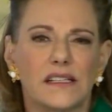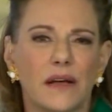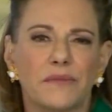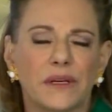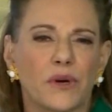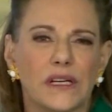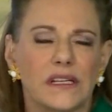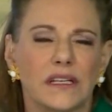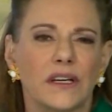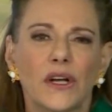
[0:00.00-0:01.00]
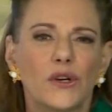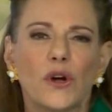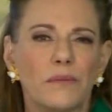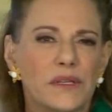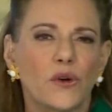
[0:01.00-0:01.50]
is something President
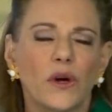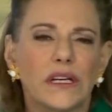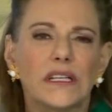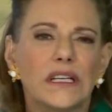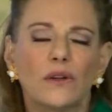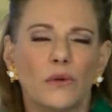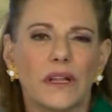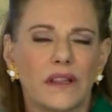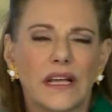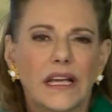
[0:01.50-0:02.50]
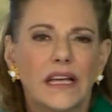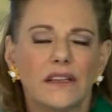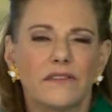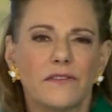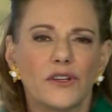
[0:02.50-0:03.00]
Trump is going to deal with
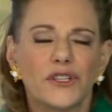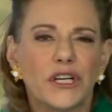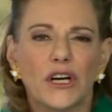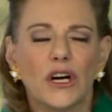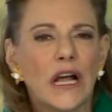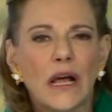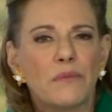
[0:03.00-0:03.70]
in the first year.